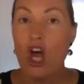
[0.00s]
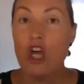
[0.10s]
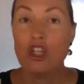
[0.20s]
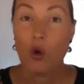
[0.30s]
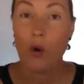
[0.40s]

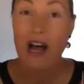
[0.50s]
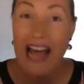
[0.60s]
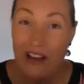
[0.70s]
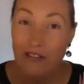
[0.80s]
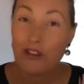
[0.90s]
So I
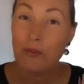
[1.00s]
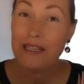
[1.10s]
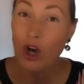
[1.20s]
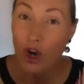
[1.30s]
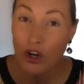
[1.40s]
have to be
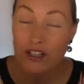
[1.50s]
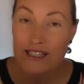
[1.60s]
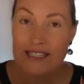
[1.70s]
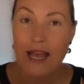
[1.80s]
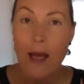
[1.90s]

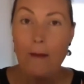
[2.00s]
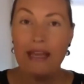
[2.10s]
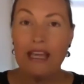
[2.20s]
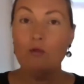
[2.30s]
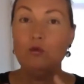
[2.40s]
honest,
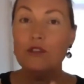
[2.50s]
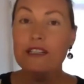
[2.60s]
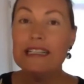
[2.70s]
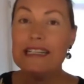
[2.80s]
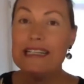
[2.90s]
being
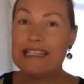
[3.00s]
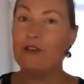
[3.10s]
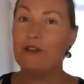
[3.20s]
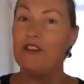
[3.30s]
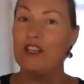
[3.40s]
really
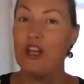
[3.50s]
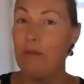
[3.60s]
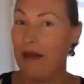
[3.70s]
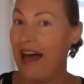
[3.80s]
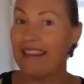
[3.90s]
selfish
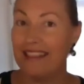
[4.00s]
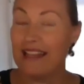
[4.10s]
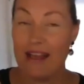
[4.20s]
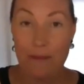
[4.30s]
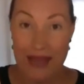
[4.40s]
about
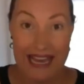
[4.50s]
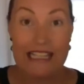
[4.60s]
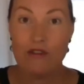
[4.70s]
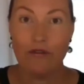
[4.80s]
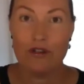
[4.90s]
peace
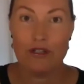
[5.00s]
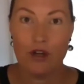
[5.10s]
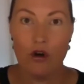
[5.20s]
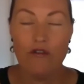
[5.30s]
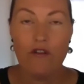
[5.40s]
for
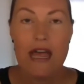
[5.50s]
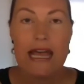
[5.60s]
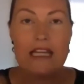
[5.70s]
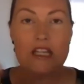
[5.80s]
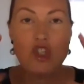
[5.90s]
yourself
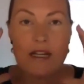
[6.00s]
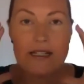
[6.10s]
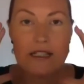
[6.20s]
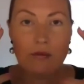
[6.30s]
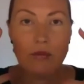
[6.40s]
is just
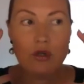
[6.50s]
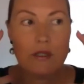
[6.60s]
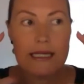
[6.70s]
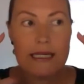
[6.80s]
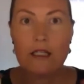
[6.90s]
the
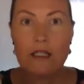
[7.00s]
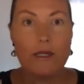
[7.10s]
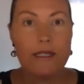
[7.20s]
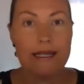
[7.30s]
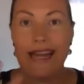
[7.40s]
most
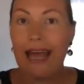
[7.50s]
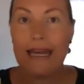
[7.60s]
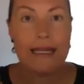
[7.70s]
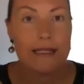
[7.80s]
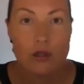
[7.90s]
exquisite and
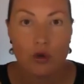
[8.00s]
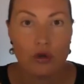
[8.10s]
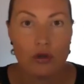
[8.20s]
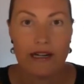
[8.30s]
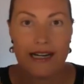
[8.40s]

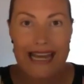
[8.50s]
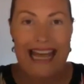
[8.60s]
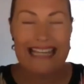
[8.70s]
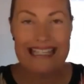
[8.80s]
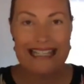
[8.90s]
extraordinary
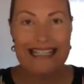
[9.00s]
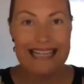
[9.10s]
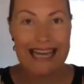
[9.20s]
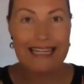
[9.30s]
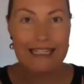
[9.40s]

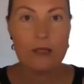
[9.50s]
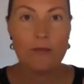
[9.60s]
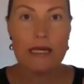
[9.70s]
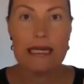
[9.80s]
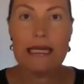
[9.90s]
state to
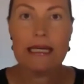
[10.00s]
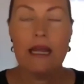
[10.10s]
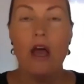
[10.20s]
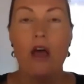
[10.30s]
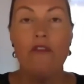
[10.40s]
be in
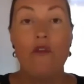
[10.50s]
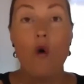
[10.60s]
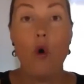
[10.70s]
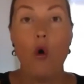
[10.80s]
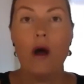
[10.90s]

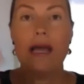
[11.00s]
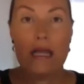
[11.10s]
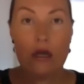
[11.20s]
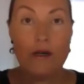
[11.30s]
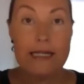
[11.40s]
for
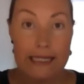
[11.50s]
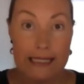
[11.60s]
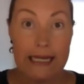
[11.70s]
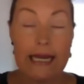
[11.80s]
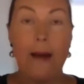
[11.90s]
increases
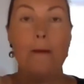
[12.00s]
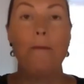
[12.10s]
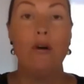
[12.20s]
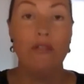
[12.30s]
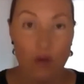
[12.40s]
in
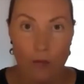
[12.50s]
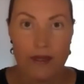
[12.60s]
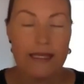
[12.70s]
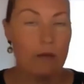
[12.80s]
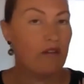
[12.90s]

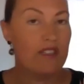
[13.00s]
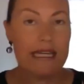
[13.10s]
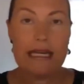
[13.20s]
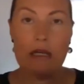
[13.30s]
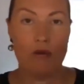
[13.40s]
performance. And we've seen
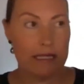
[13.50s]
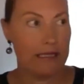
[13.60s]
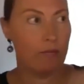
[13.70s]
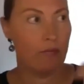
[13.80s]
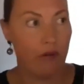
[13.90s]
increases in
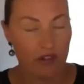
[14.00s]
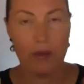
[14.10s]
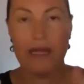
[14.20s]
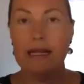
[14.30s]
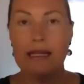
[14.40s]

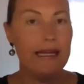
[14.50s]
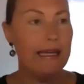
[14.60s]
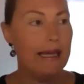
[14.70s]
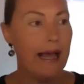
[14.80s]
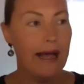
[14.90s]

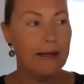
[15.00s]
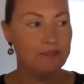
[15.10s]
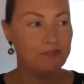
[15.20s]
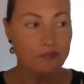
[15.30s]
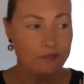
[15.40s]
profitability,
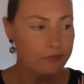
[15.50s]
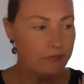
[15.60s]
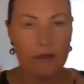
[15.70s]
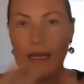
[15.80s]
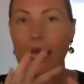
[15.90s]

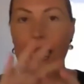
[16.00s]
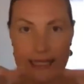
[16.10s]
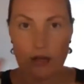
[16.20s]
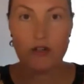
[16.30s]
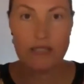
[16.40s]
et
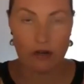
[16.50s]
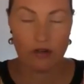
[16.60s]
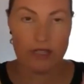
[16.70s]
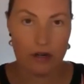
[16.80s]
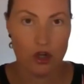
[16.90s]
cetera, et cetera, et
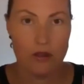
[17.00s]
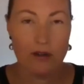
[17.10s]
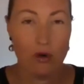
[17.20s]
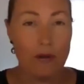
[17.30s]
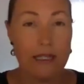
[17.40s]
cetera. So there are
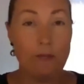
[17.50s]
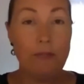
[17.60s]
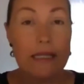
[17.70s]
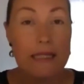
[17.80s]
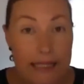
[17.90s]
all these
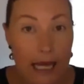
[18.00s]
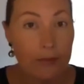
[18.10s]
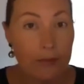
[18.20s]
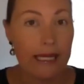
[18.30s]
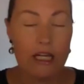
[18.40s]
business
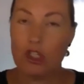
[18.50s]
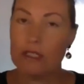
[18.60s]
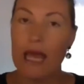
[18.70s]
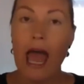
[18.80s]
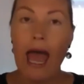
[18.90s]
applications
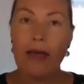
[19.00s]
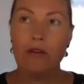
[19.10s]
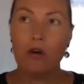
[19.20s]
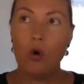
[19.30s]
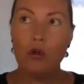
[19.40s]
and there
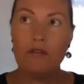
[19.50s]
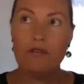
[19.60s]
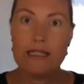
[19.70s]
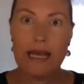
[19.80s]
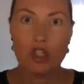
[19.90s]
are all of
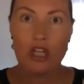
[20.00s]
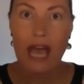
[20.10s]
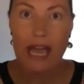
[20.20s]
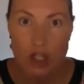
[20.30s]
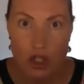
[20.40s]
these
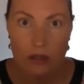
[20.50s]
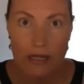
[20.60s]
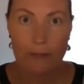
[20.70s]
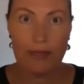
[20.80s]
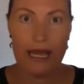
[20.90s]
educational
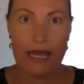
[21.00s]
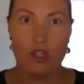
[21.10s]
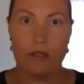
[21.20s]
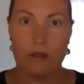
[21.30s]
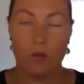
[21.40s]

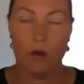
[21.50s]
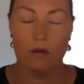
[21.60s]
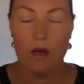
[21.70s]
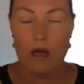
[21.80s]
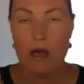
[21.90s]
applications as well.
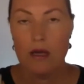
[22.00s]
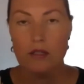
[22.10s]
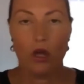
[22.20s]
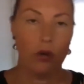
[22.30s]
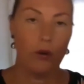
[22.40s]

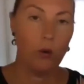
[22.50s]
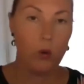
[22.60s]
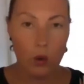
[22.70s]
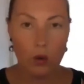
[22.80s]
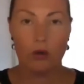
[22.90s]
So,
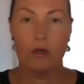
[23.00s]
whew.